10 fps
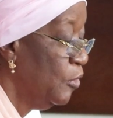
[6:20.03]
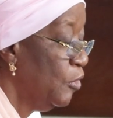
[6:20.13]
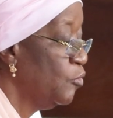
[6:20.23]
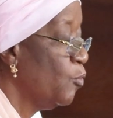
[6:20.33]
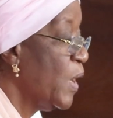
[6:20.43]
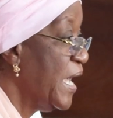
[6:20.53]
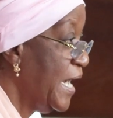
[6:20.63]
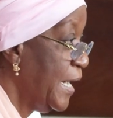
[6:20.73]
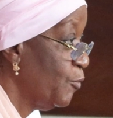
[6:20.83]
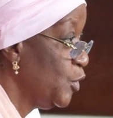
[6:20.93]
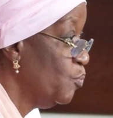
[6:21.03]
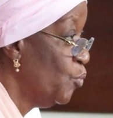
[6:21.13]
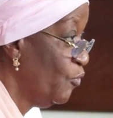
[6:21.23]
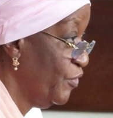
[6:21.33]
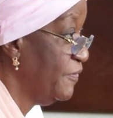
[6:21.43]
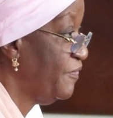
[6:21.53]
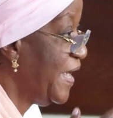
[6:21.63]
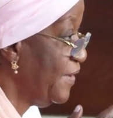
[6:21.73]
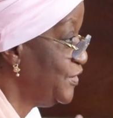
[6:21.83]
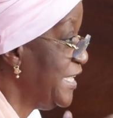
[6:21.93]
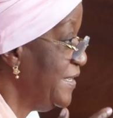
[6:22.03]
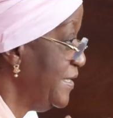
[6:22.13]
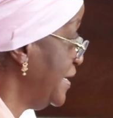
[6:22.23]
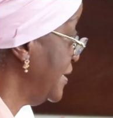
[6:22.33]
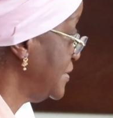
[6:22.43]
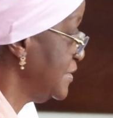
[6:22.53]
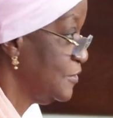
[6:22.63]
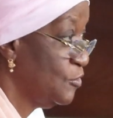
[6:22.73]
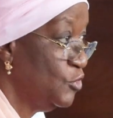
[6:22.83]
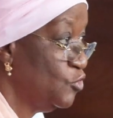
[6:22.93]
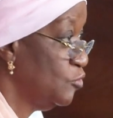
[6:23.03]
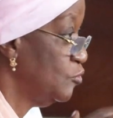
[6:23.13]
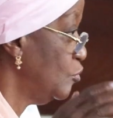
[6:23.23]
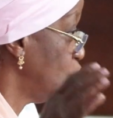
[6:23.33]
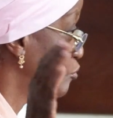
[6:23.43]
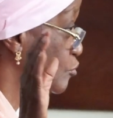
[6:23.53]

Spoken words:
on where are we moving. 5-10 years is going to grow